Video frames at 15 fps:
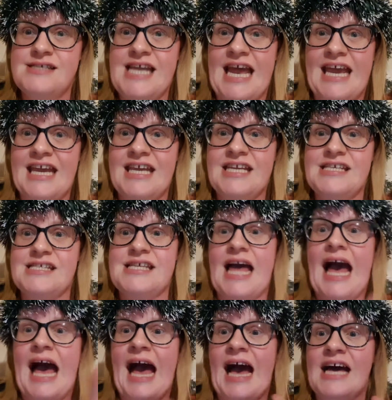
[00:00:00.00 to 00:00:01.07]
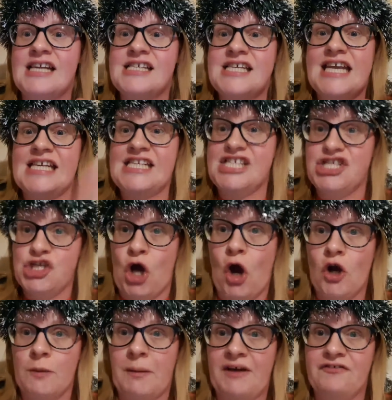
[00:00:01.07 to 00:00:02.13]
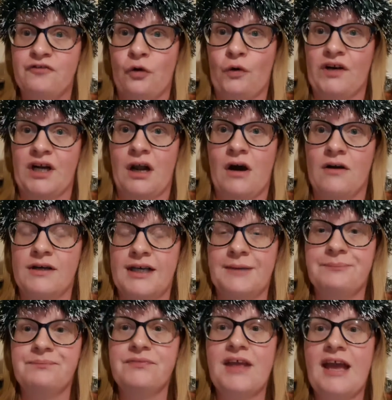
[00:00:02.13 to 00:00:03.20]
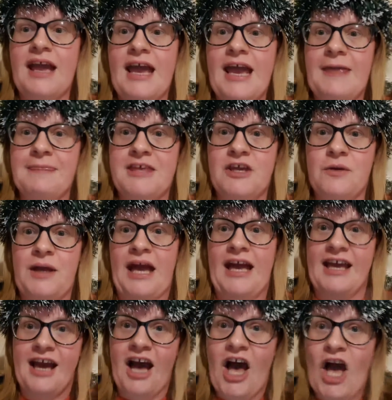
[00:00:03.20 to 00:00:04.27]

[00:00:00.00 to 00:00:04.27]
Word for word: days and it is dark by four o'clock in the UK.